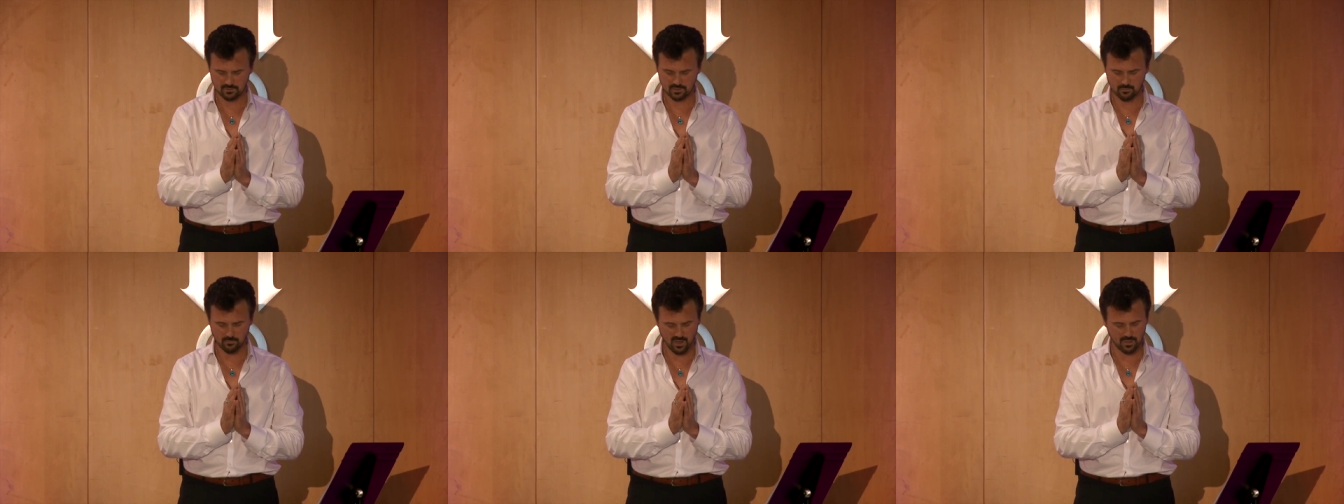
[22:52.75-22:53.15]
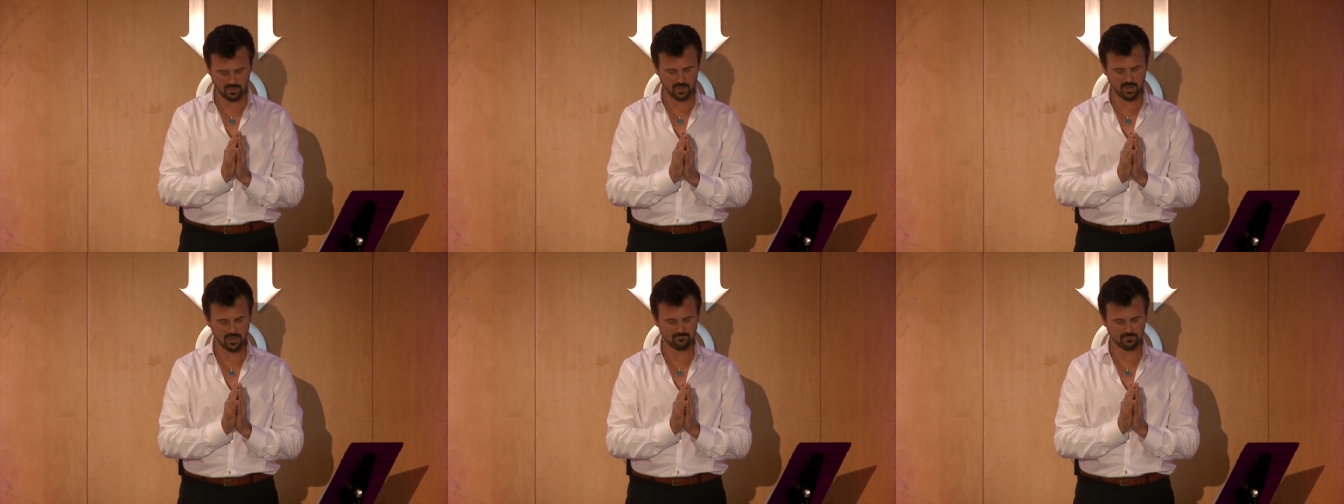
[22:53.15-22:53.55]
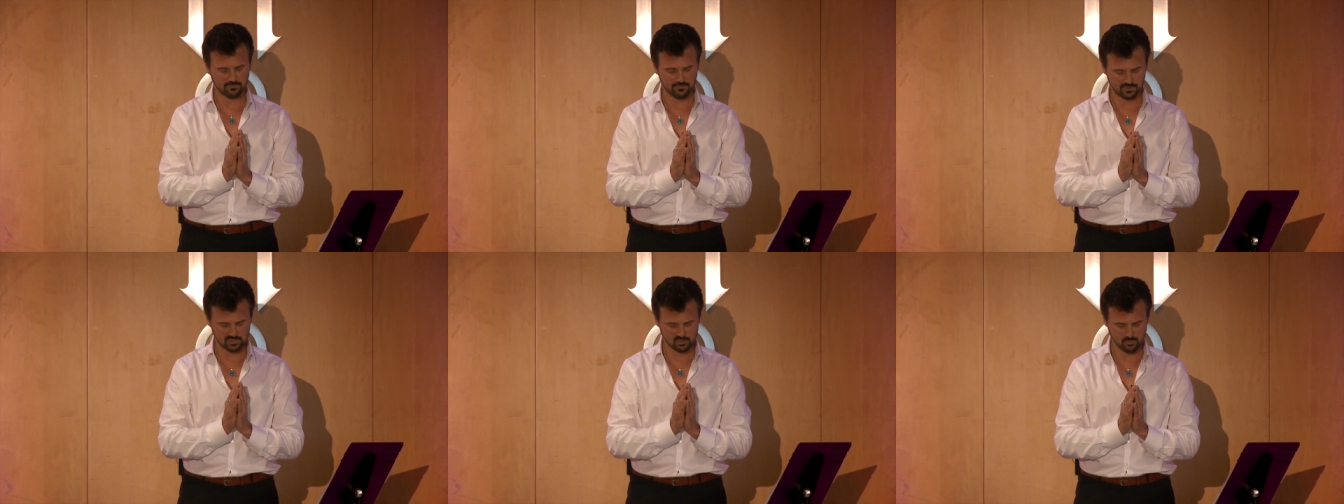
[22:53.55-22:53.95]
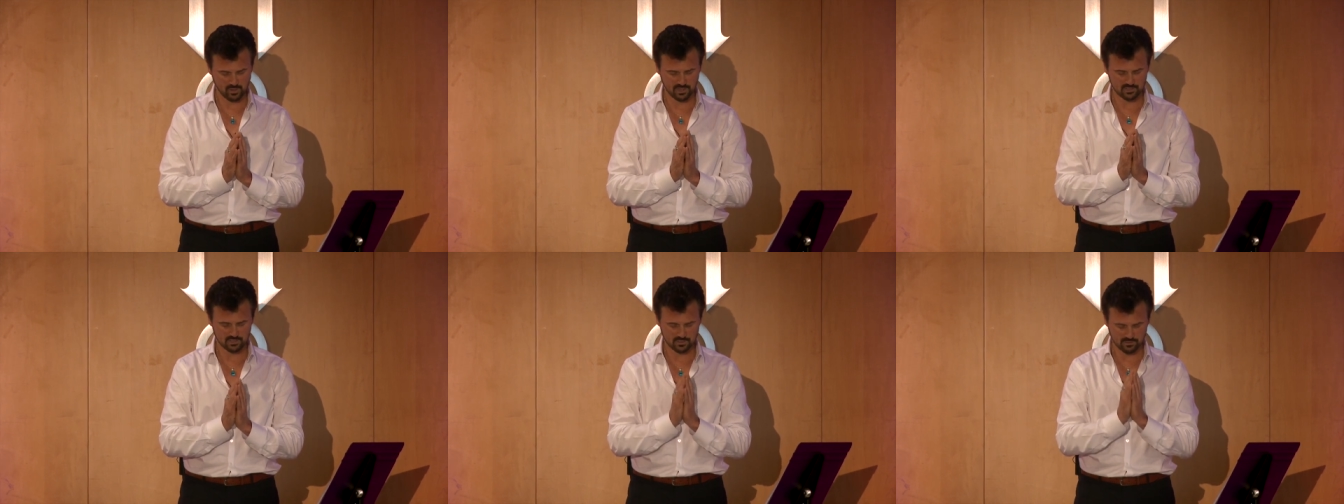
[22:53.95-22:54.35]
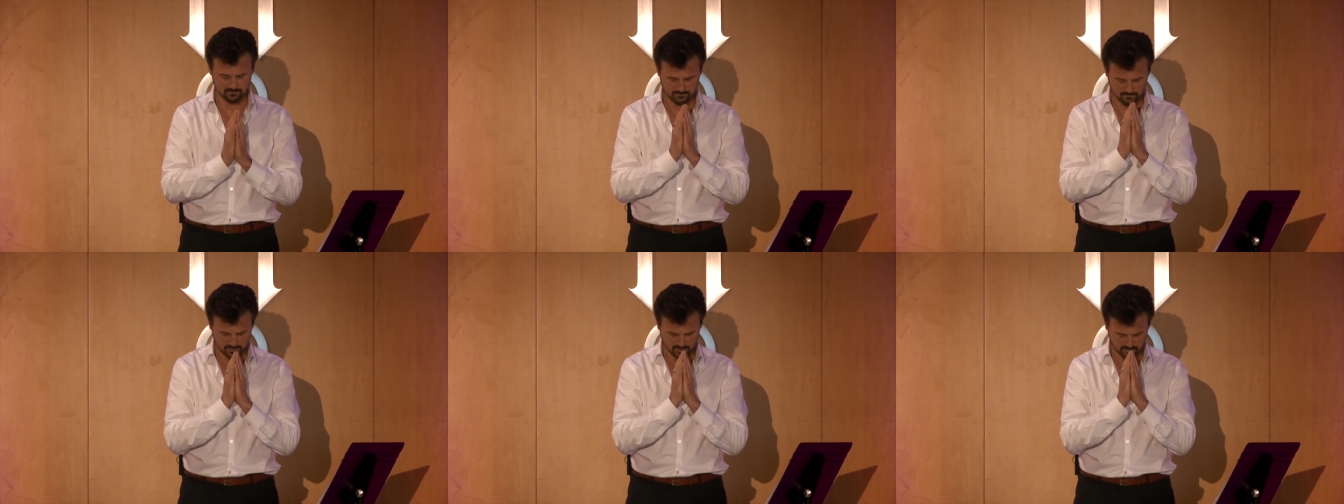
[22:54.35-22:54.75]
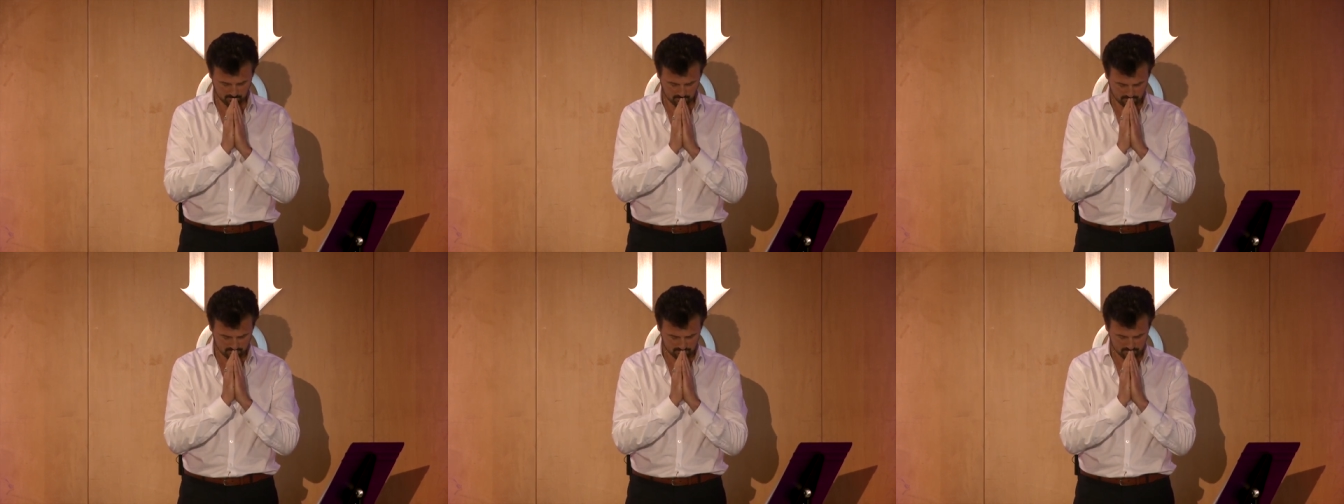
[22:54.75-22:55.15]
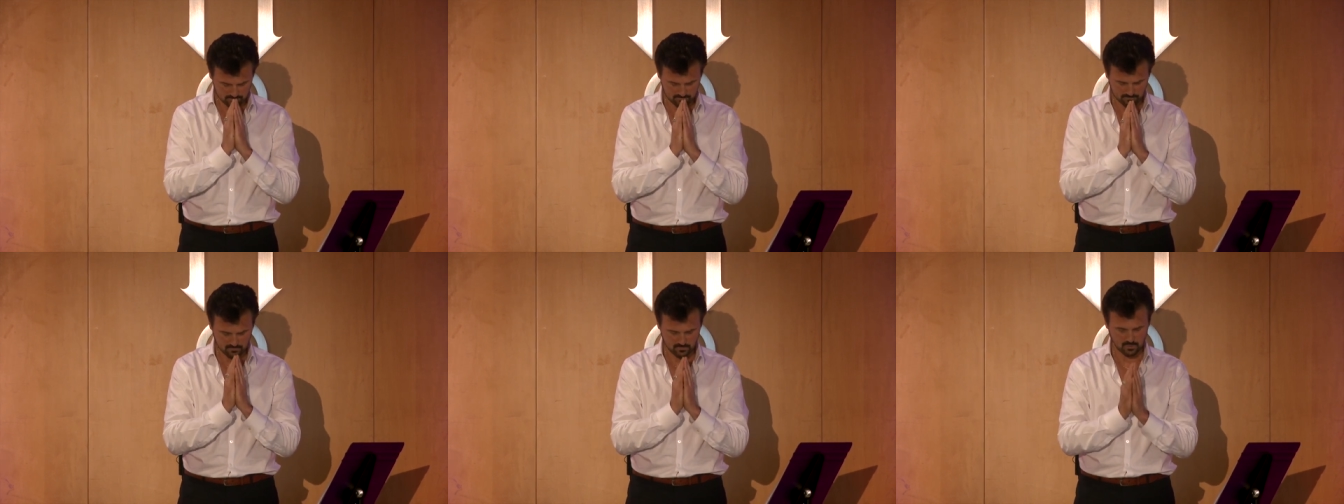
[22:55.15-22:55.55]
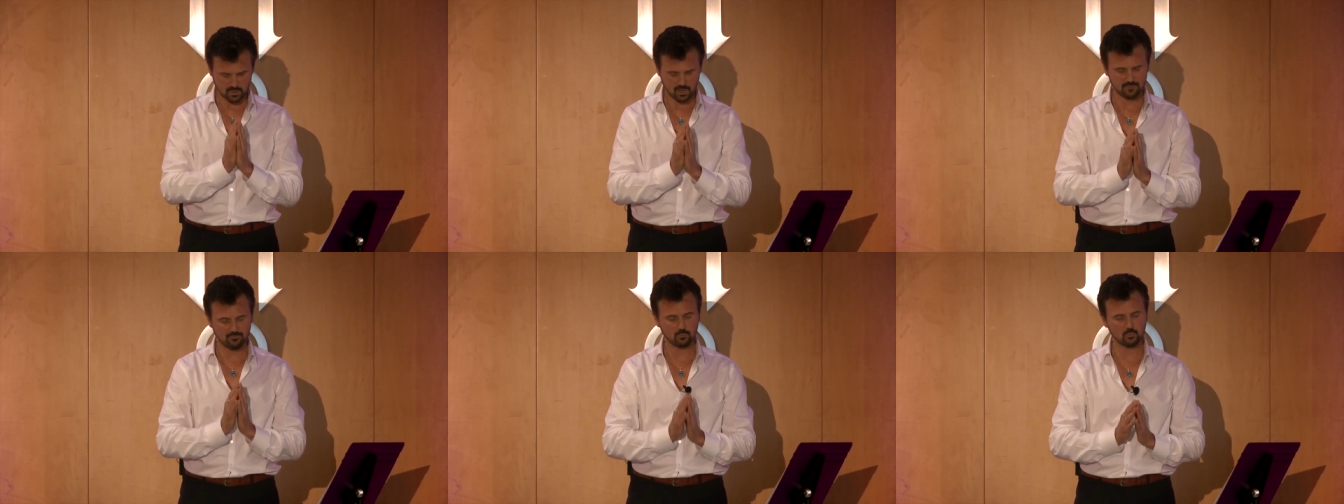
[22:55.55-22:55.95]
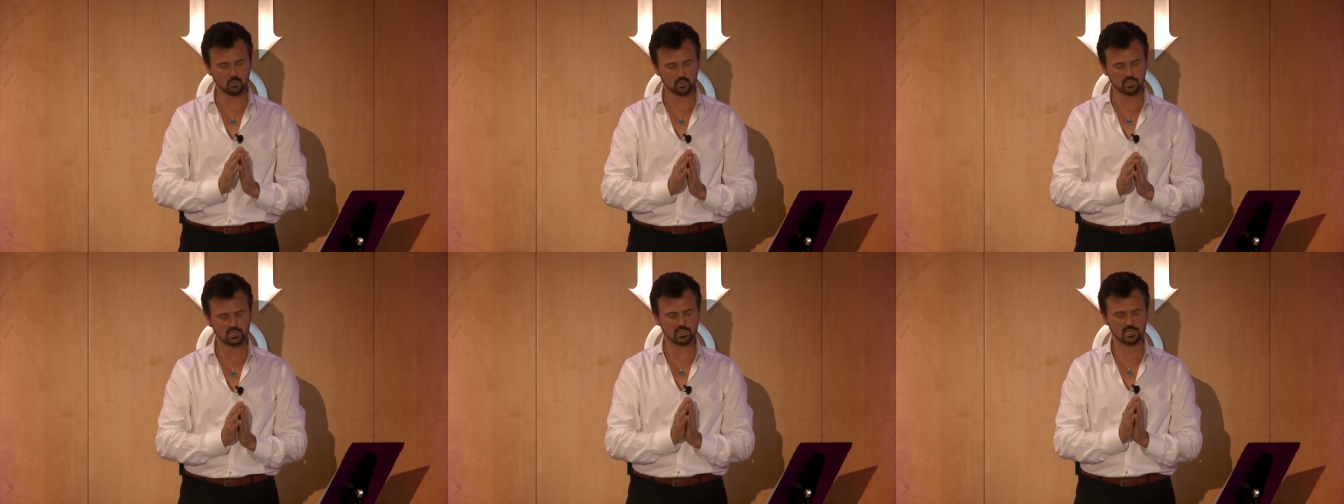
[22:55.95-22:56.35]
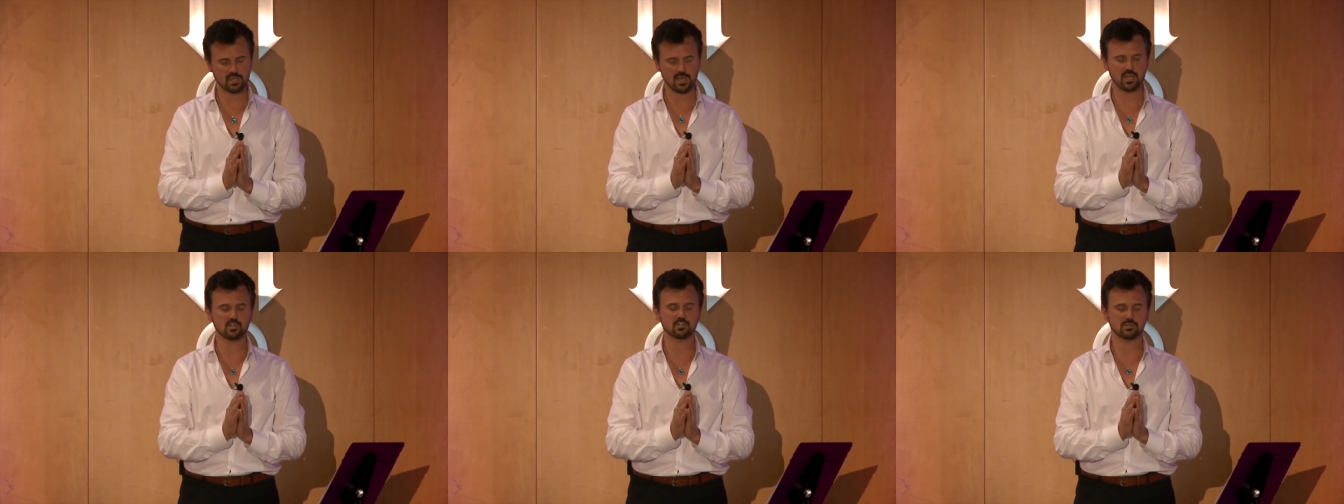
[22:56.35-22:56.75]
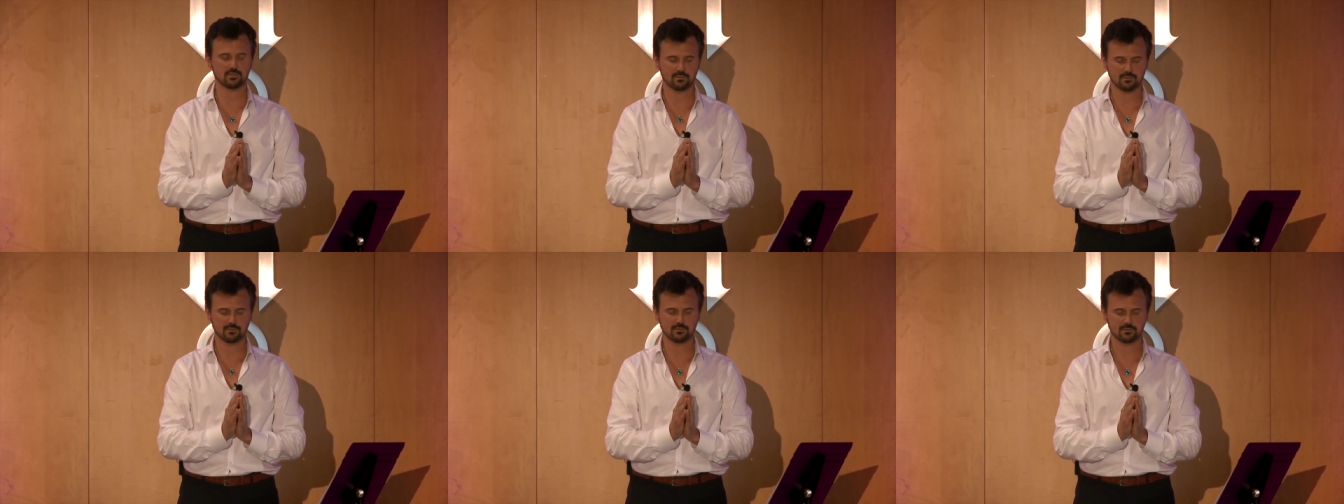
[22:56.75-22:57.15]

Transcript: in my life of expansion and freedom, of appreciation.